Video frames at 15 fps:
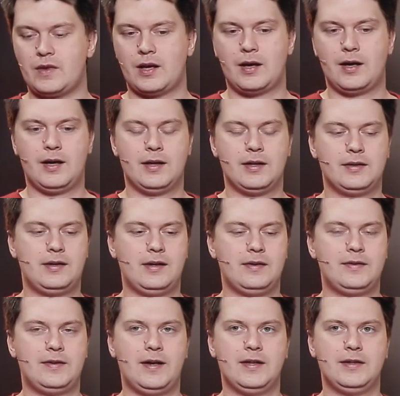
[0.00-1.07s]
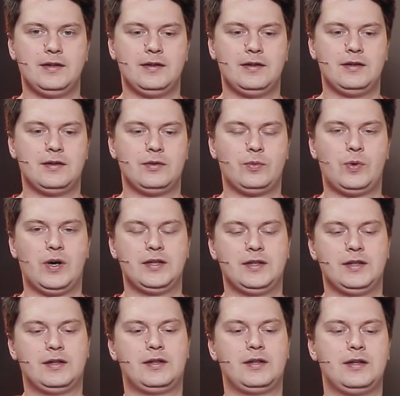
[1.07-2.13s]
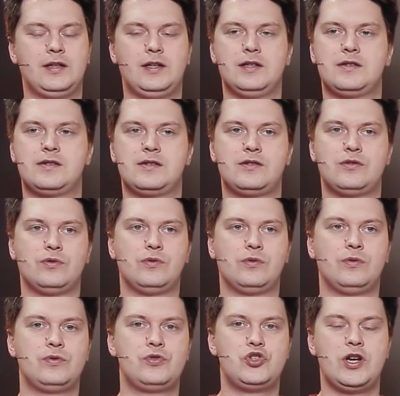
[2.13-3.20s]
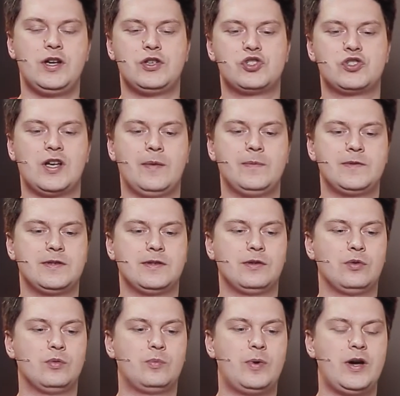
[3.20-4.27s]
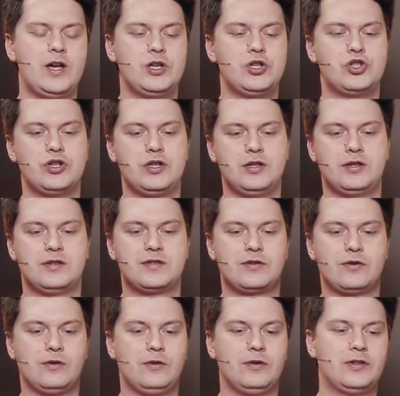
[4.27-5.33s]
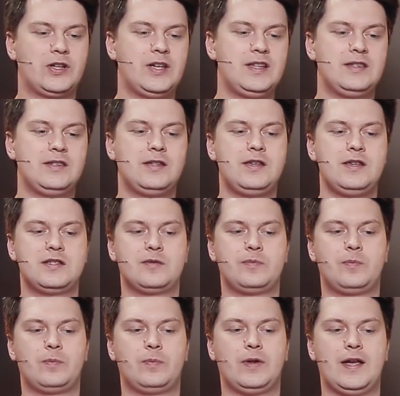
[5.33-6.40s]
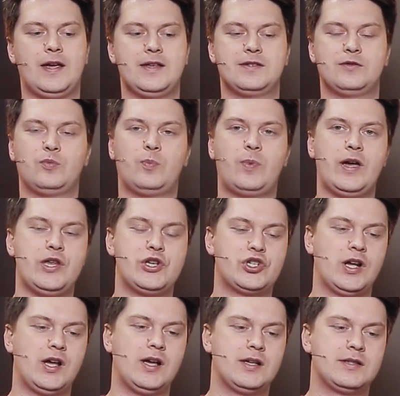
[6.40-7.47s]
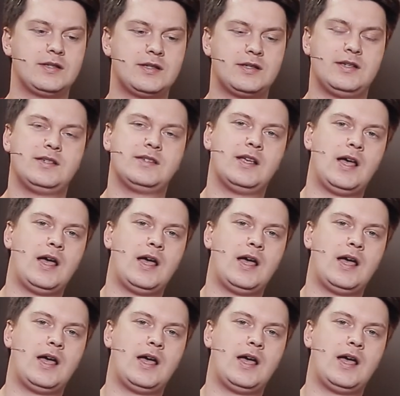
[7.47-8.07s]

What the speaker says: And then when it needs to change something on page, it is calling gist place to page. This is